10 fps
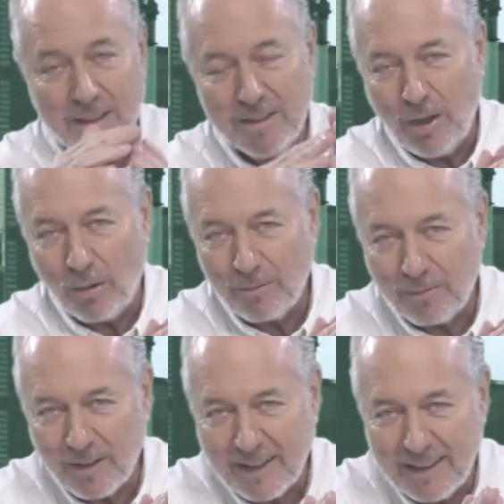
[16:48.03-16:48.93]
Don't
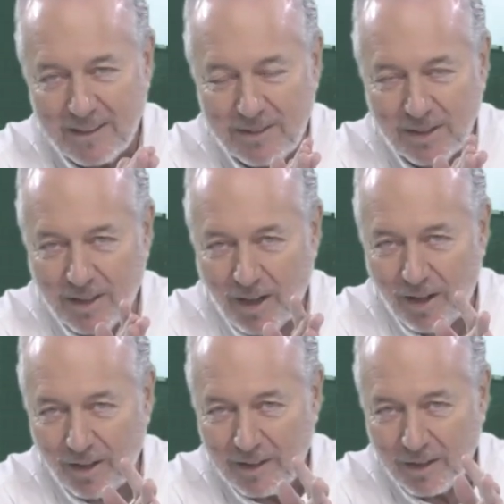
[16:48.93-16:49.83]
forget to
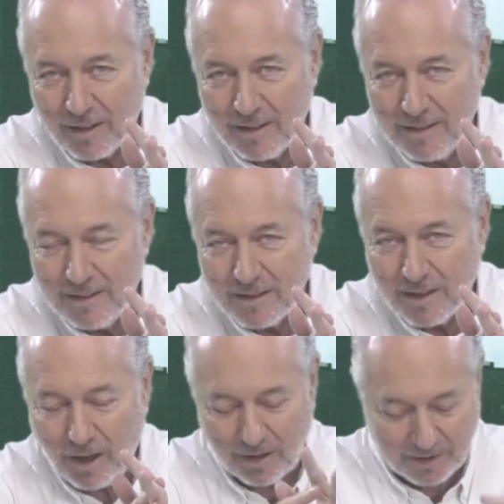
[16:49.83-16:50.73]
call your,
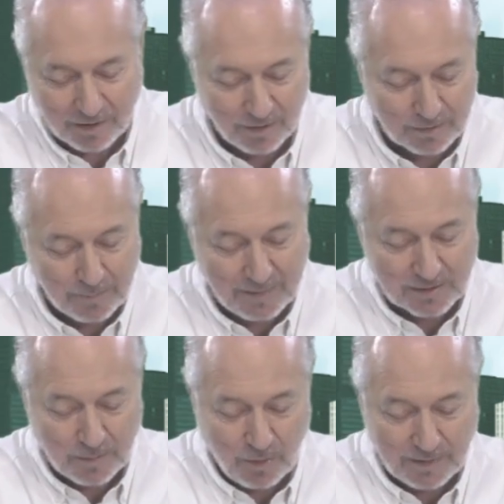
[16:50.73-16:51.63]
otra vez
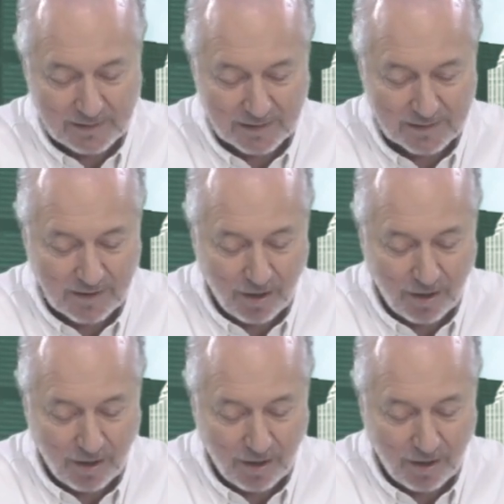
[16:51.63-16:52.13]
como antes,